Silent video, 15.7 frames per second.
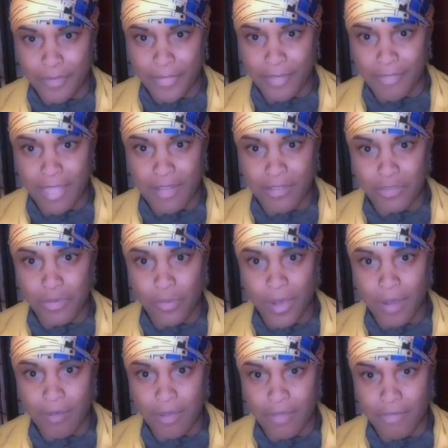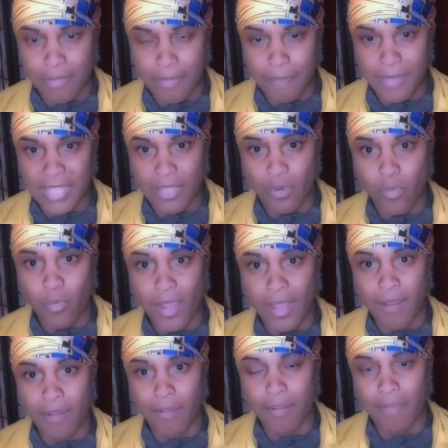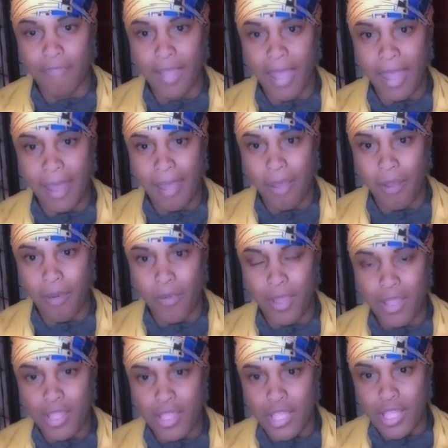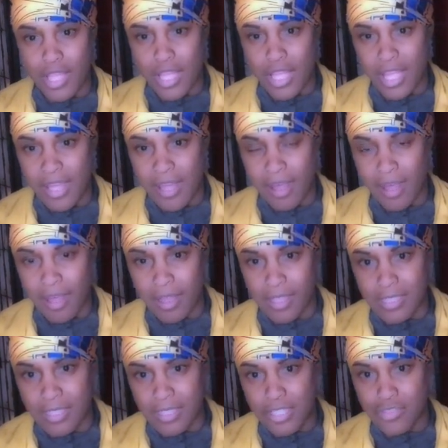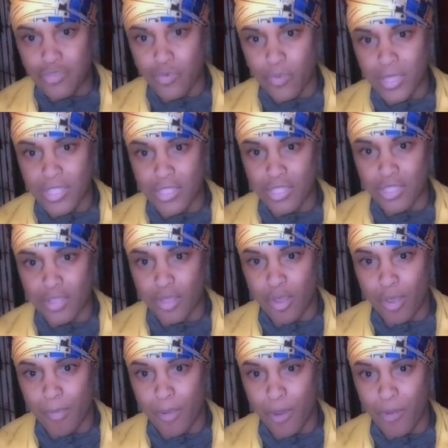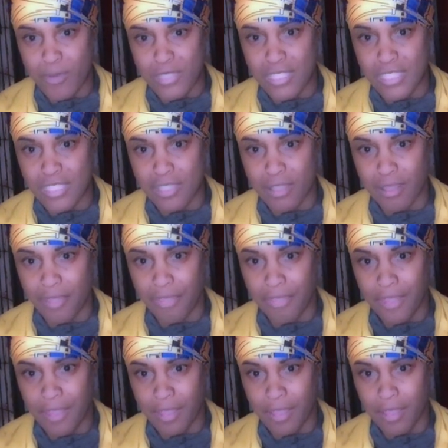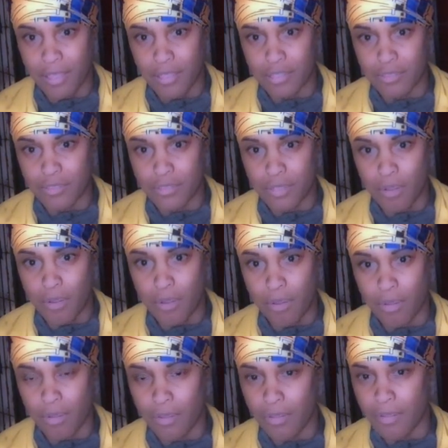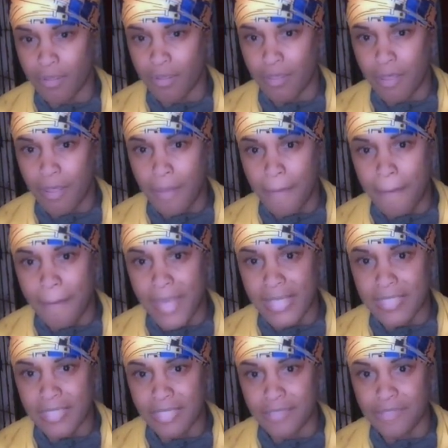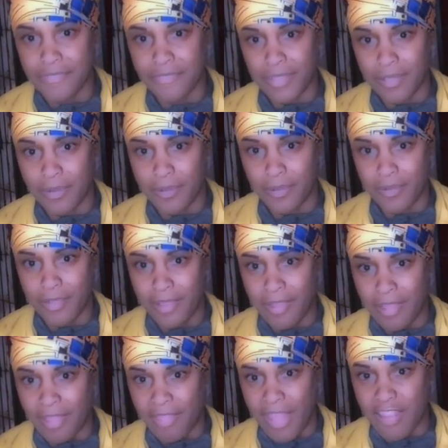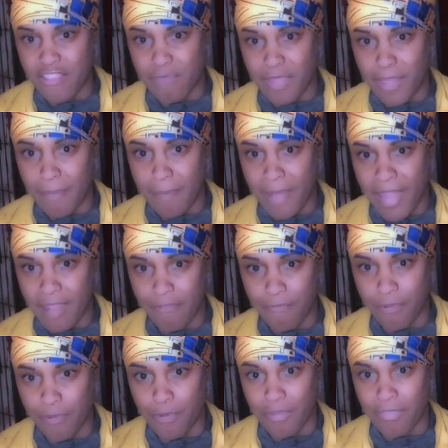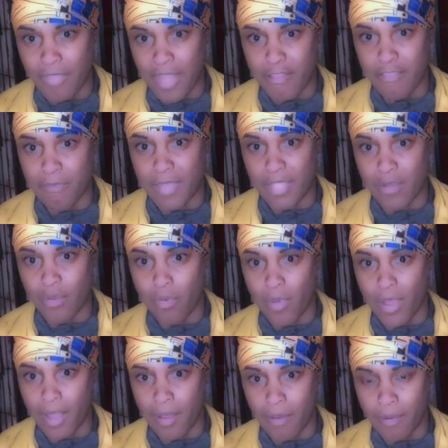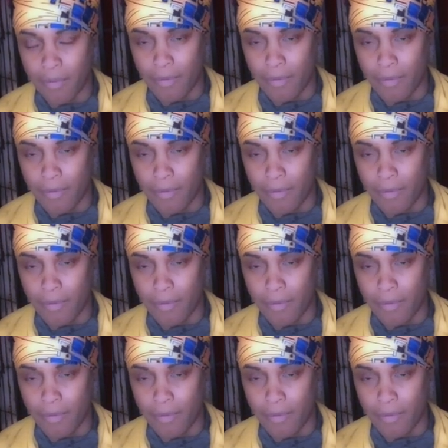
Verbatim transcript: That is awareness, being aware of how a situation, a person, a thing, a song makes us feel. That is being mindful, that is being aware.